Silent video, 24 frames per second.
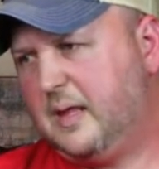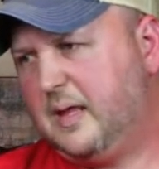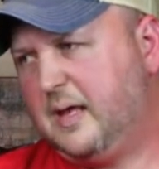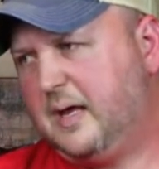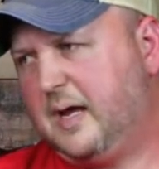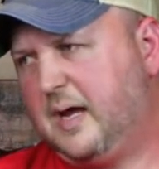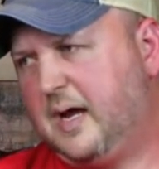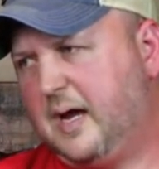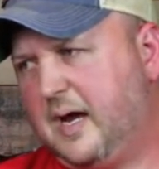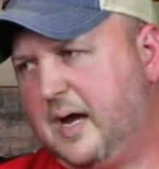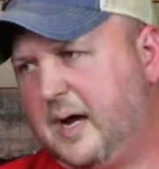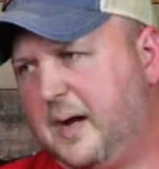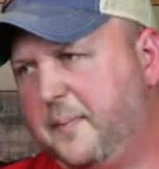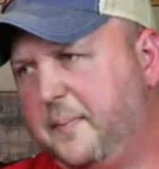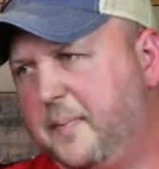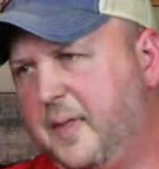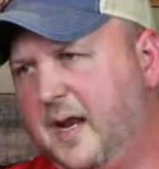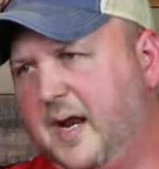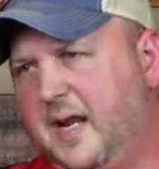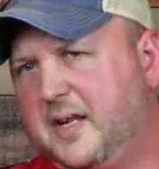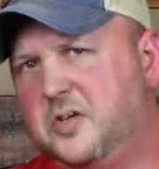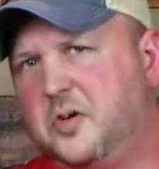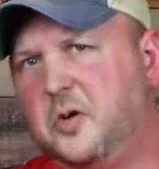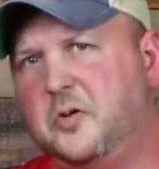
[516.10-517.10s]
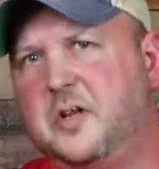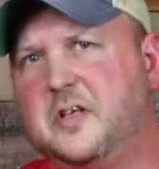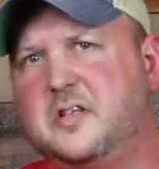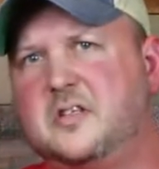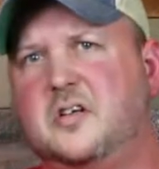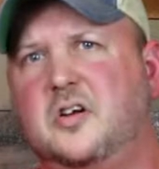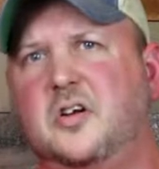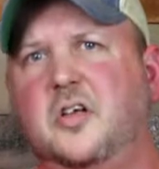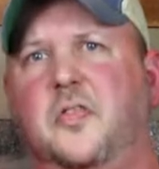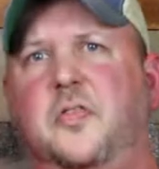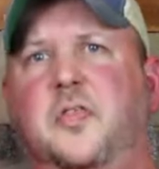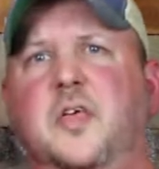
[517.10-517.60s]
and I don't
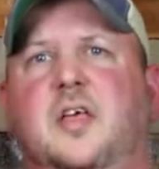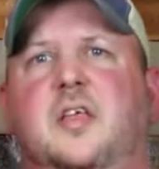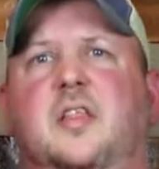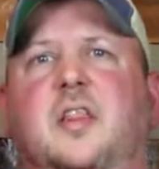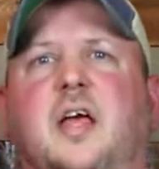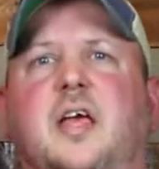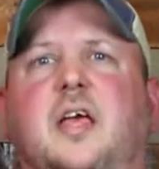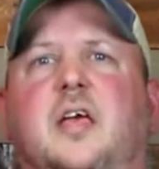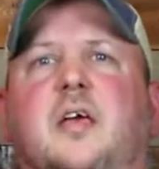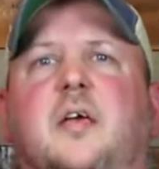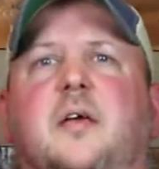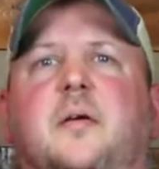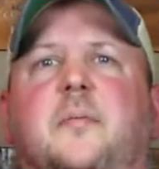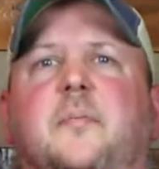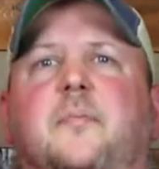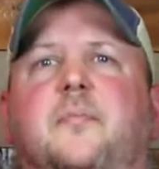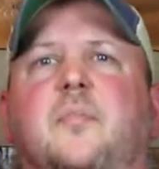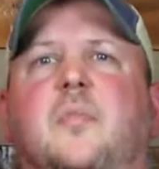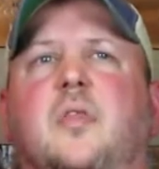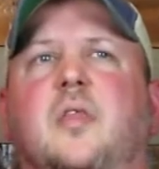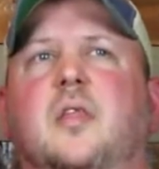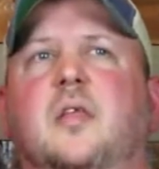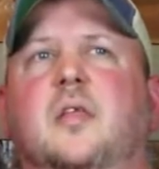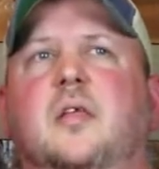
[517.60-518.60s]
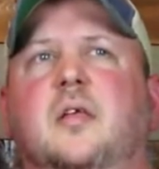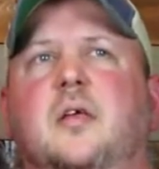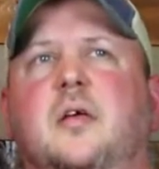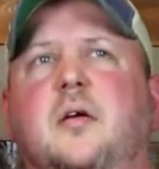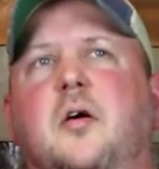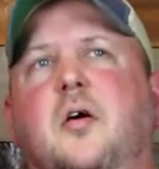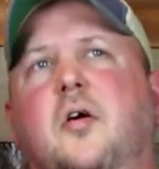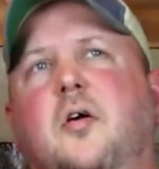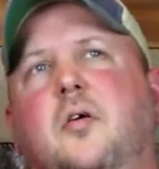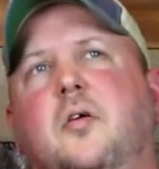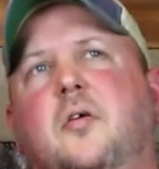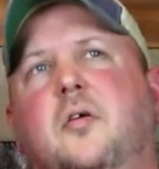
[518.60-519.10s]
necessarily think like
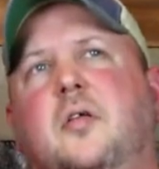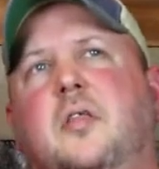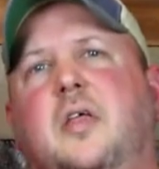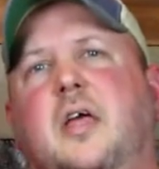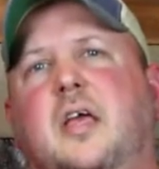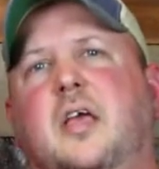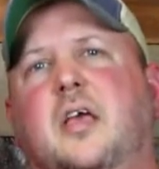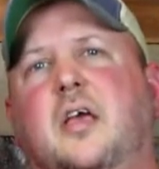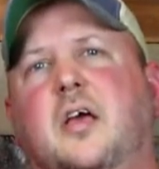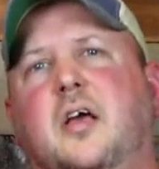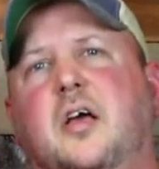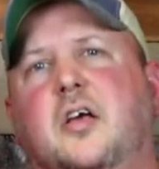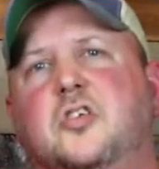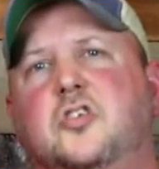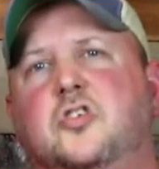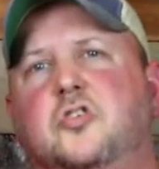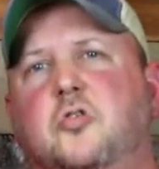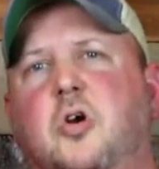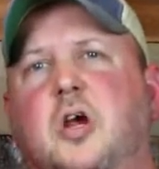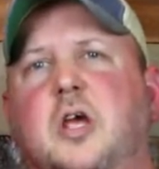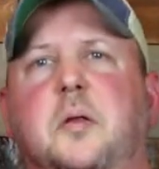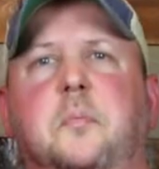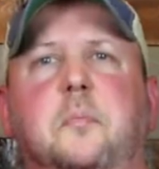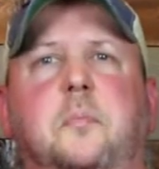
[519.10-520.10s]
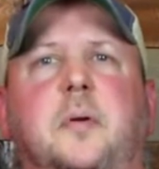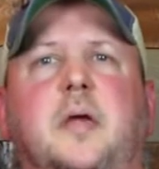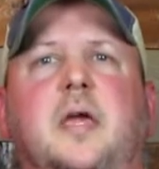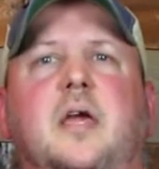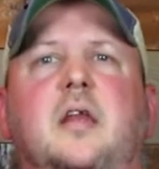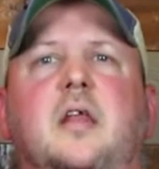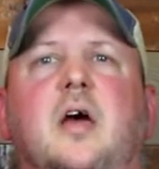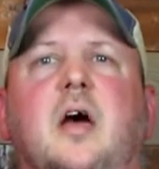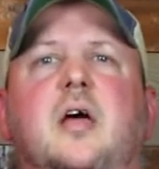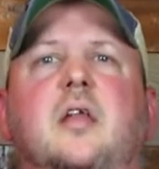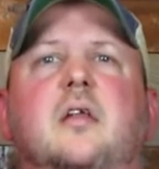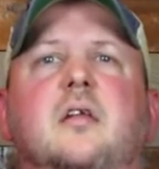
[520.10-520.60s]
a straight
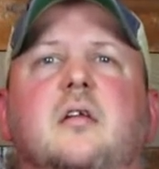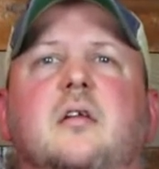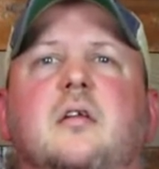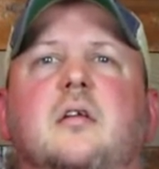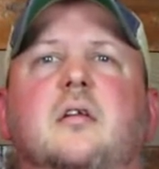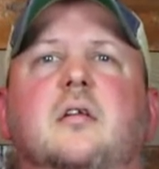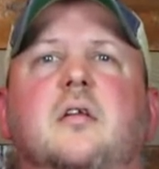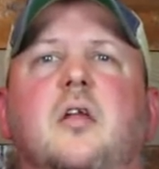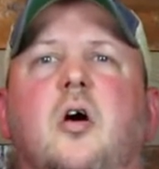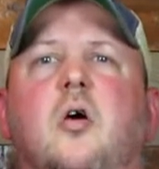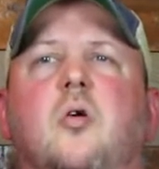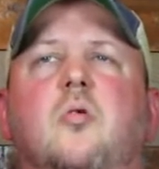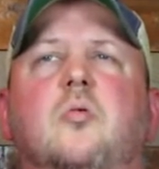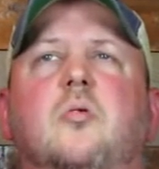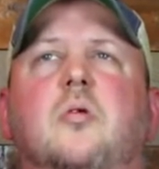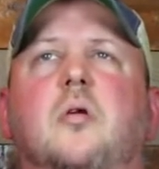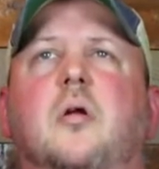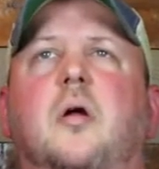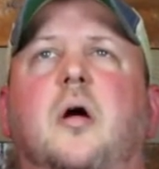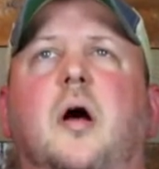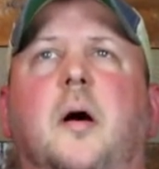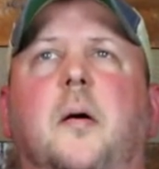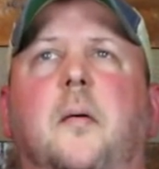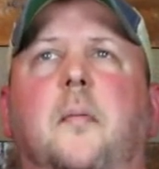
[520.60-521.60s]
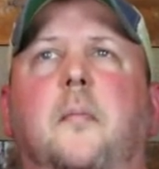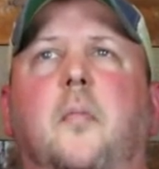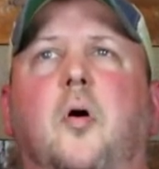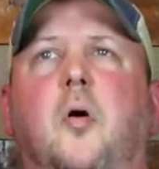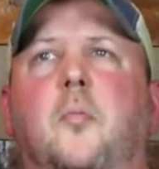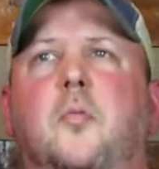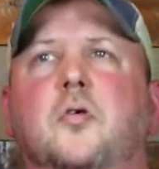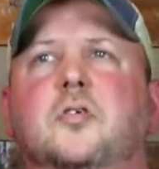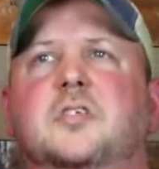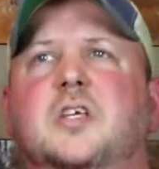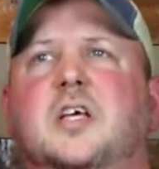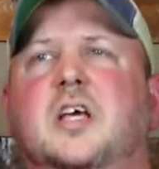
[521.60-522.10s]
peanut note,
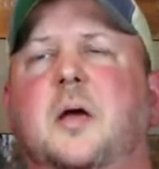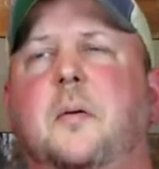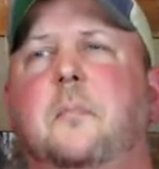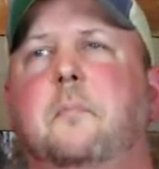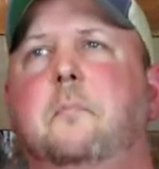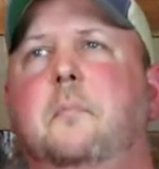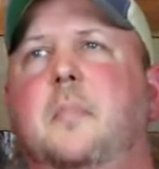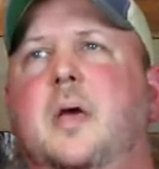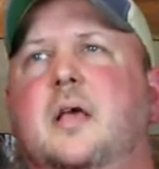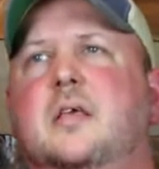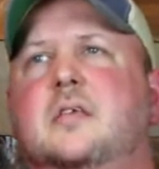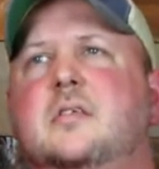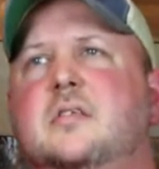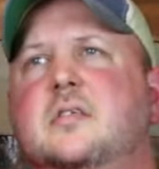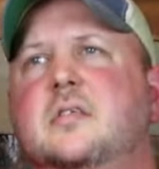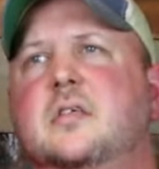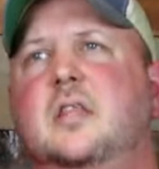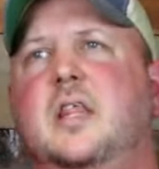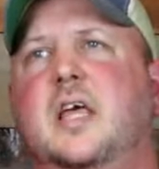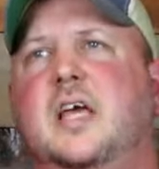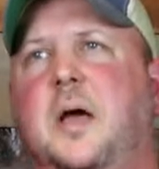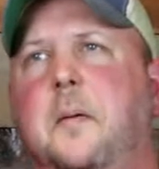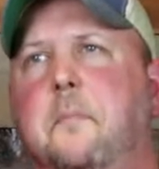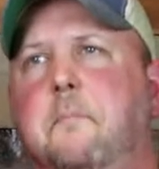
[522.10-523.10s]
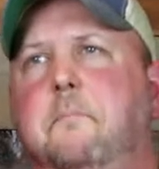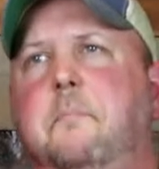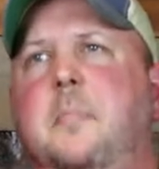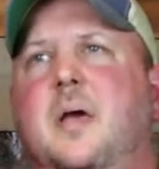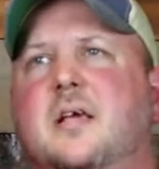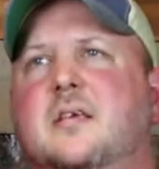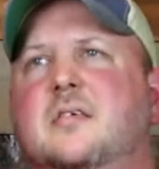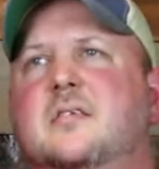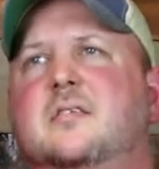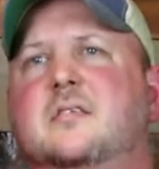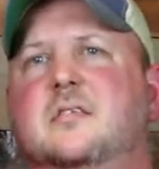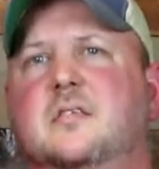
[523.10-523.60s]
almost like a mixed
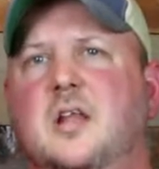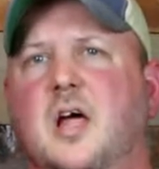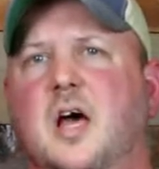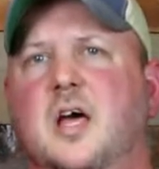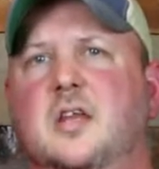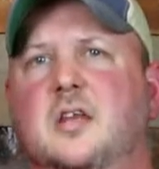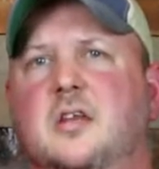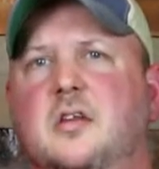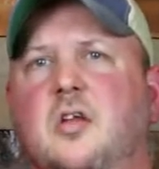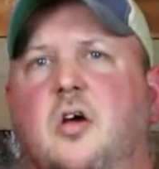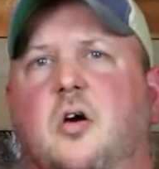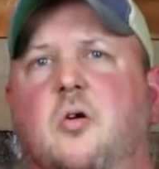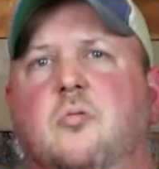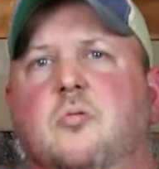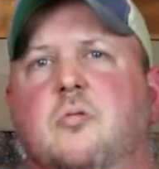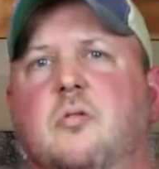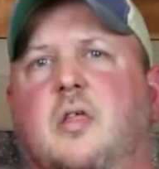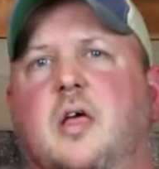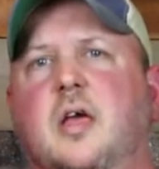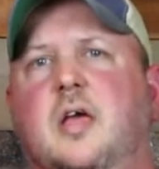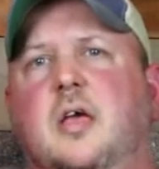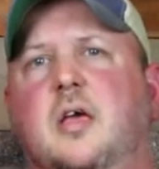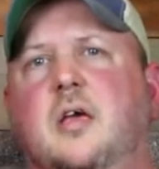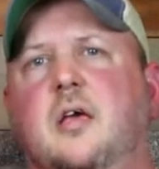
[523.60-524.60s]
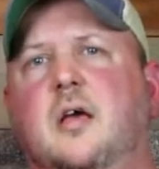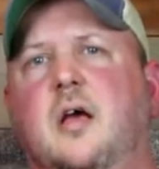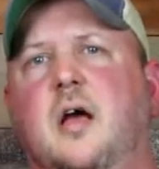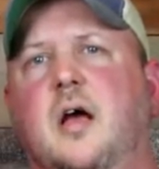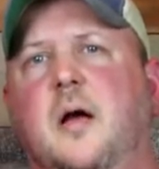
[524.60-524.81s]
nut note, like